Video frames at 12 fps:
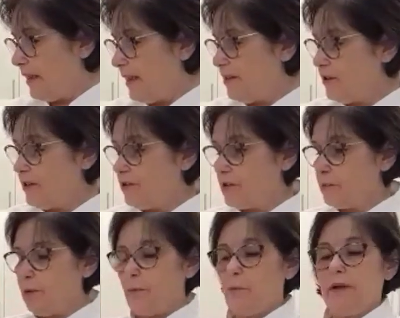And you could just
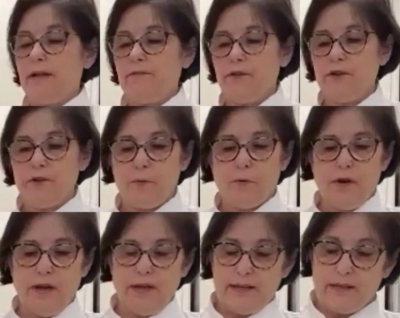put whatever you
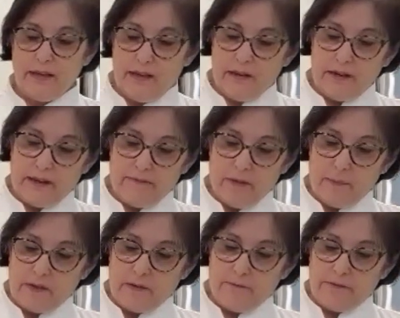want. Give them
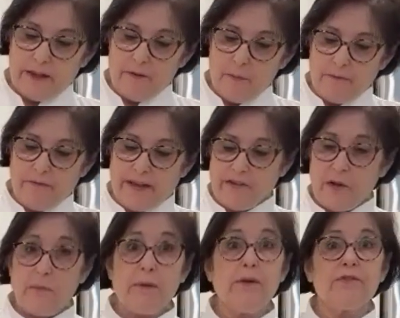some flavor. But
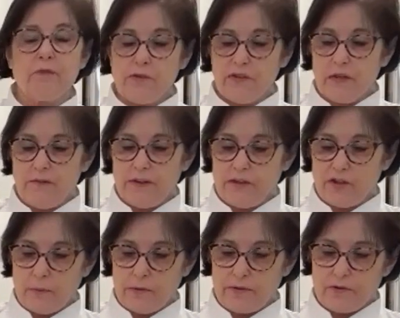roasted
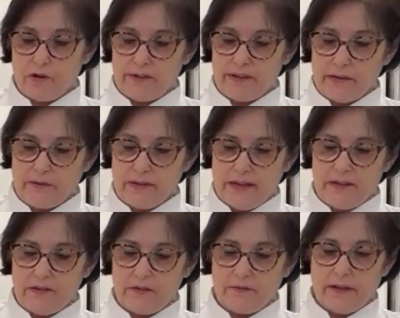vegetables draws out
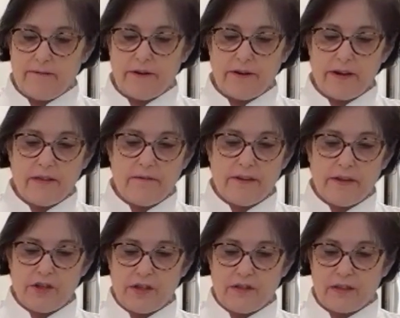nice flavor in the
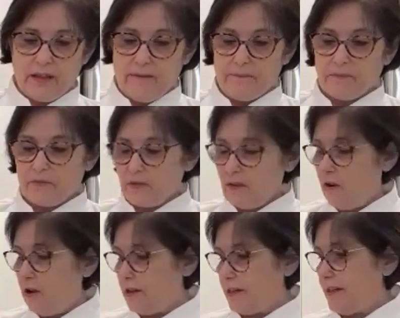veggies
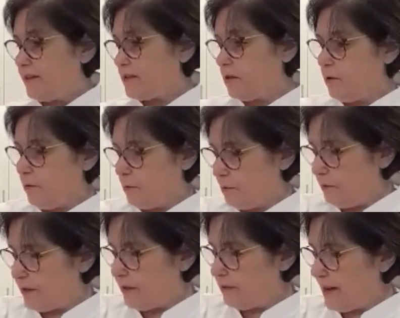on its own
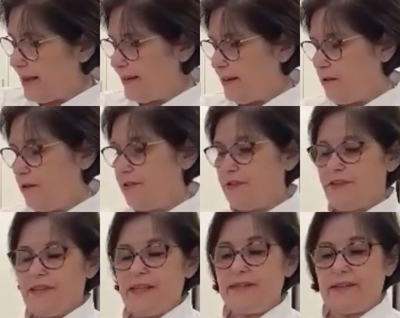without adding all the
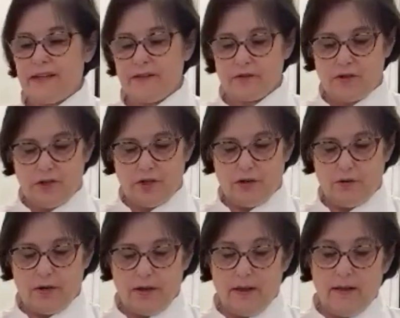seasonings too.
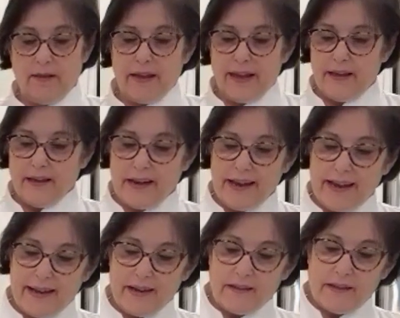I'm going to
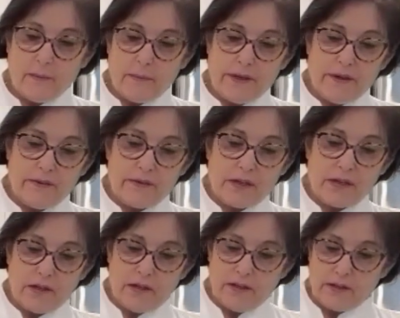add a little bit of
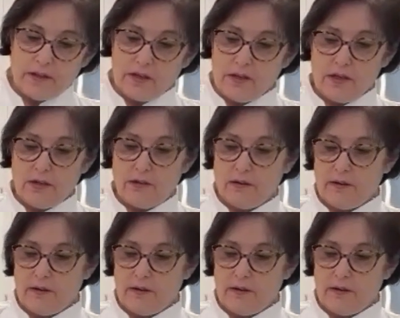salt too.